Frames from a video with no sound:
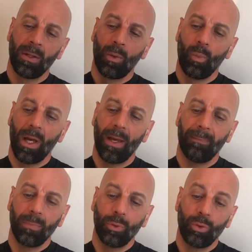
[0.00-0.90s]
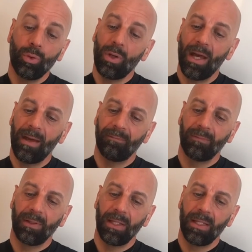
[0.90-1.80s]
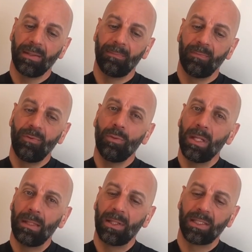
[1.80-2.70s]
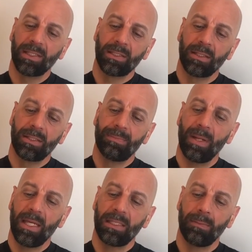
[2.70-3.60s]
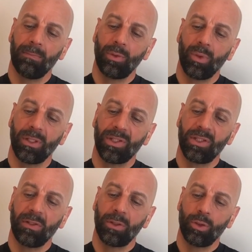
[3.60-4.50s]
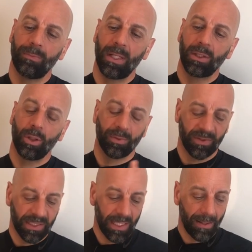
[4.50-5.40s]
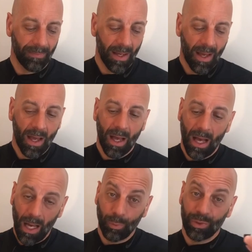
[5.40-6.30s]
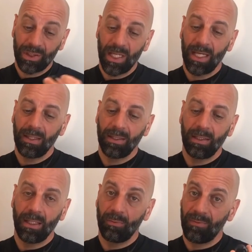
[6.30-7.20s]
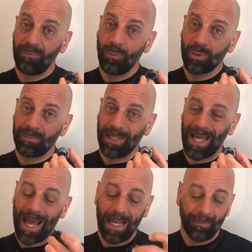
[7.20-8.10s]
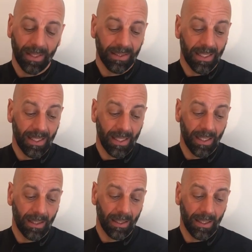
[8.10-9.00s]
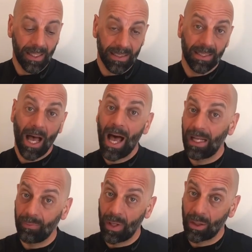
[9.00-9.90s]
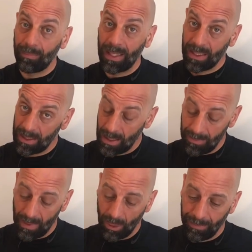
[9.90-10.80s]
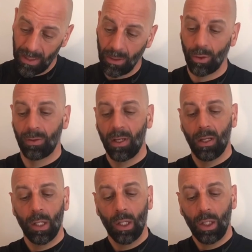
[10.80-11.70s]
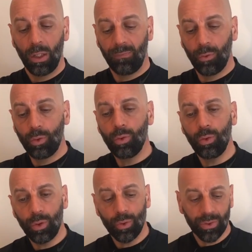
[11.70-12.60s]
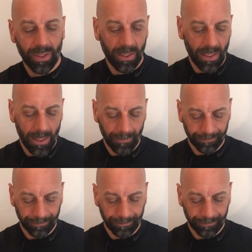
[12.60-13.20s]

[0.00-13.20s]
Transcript: where you do have a few millimeters space between the steerer tube and the top of the stem, I would say the reinforcement element is highly recommended in my opinion. If you do use the